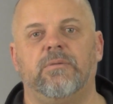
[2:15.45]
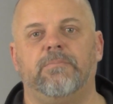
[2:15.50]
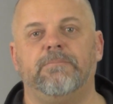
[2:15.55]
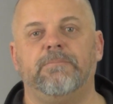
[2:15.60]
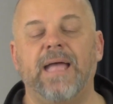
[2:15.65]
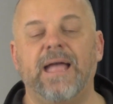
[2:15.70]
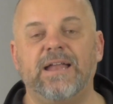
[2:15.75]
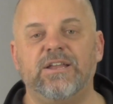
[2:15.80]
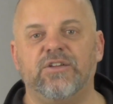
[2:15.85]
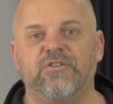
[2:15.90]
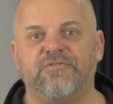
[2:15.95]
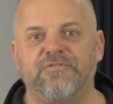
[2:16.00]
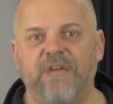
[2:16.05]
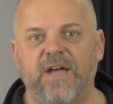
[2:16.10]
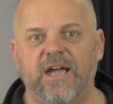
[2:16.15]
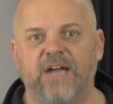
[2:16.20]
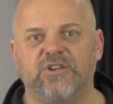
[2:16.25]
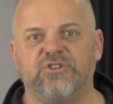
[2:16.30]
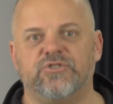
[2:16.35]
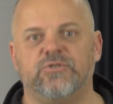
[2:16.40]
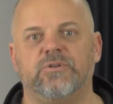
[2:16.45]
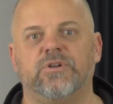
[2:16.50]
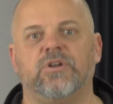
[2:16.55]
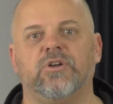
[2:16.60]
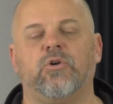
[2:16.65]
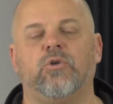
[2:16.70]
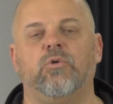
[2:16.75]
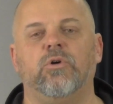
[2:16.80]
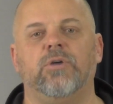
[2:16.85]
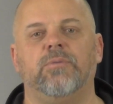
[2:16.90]
manufacturing
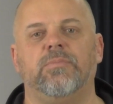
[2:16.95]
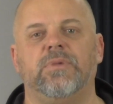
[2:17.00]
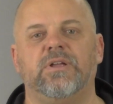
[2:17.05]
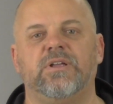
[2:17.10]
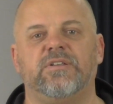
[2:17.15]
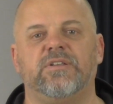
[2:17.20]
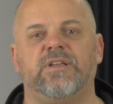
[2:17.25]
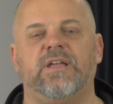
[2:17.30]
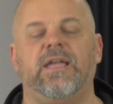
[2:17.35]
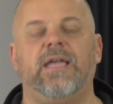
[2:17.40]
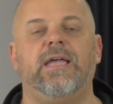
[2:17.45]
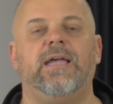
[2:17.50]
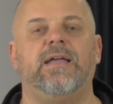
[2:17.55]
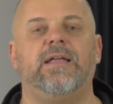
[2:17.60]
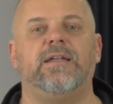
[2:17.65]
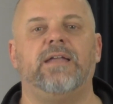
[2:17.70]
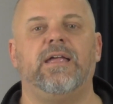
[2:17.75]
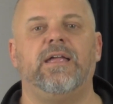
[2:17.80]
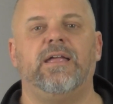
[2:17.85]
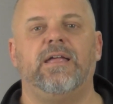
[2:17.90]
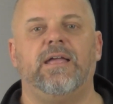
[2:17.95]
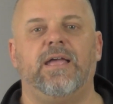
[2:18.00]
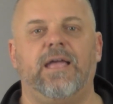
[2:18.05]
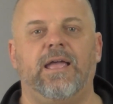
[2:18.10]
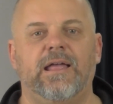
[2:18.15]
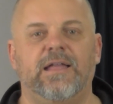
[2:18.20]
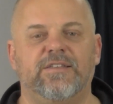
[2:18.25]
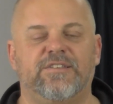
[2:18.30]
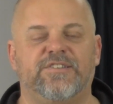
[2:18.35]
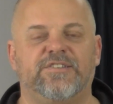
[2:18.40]
equipment and
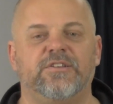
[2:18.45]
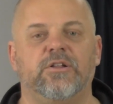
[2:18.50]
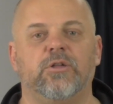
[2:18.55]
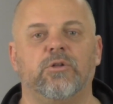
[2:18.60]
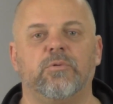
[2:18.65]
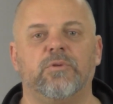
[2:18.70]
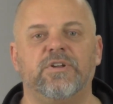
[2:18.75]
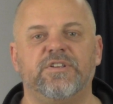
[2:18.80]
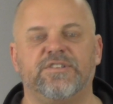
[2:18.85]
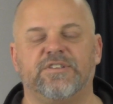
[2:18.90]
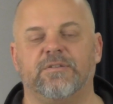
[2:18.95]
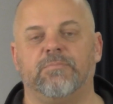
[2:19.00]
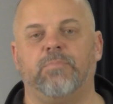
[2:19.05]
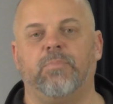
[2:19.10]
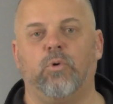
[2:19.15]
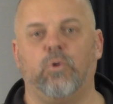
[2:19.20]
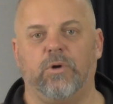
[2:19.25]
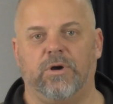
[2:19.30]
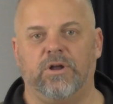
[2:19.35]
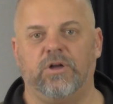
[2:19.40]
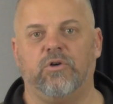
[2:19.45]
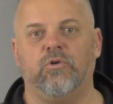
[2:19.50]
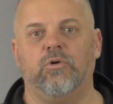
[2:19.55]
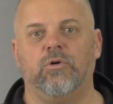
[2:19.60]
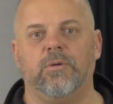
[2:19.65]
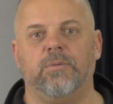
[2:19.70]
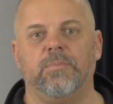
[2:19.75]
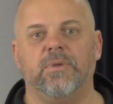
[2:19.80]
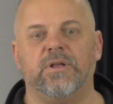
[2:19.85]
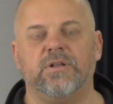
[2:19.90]
ancillary support
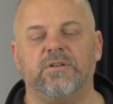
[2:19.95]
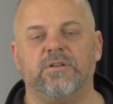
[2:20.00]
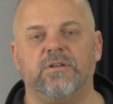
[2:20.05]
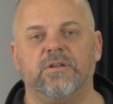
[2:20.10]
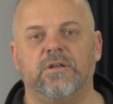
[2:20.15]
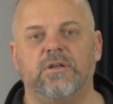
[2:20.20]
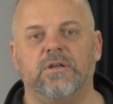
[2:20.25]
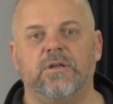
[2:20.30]
equipment.